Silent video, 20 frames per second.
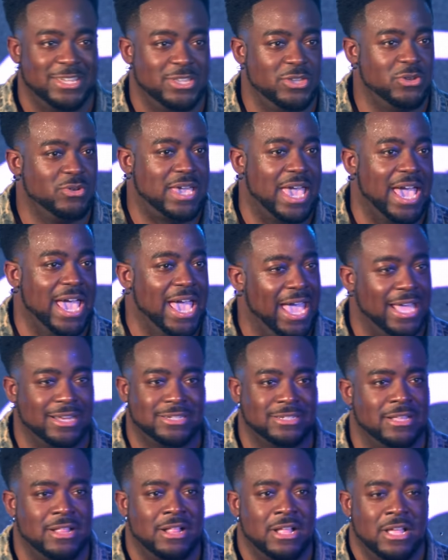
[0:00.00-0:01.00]
you can't
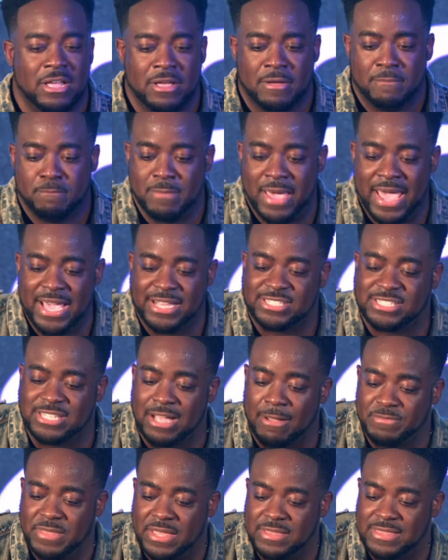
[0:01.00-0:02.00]
make
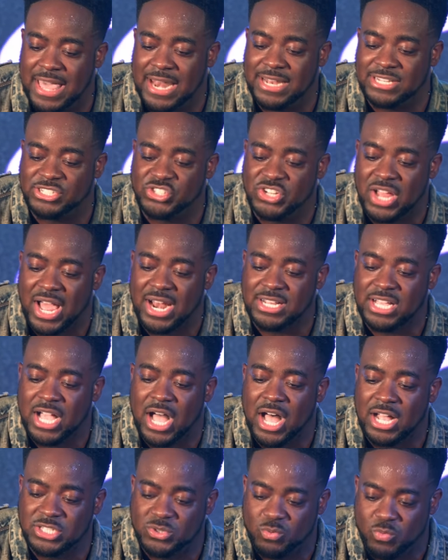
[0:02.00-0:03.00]
something that is not
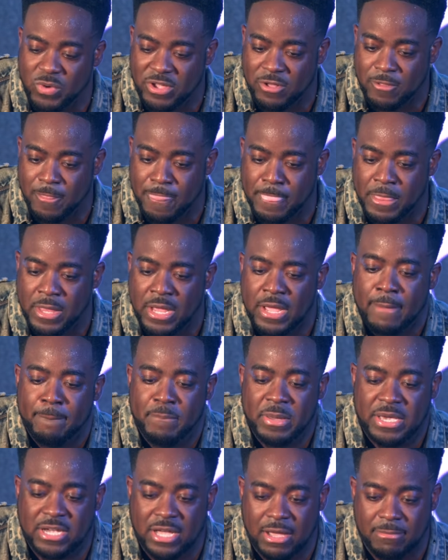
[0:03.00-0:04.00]
God's will
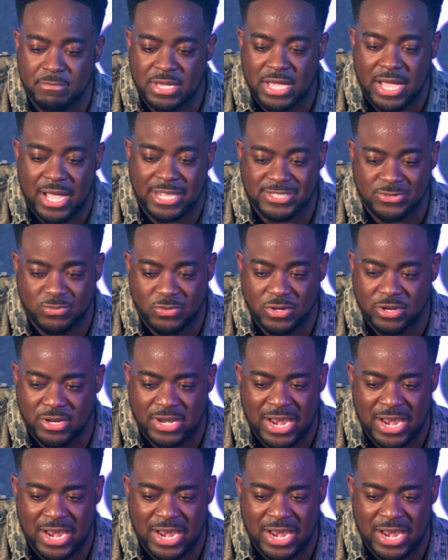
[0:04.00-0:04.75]
become God's will.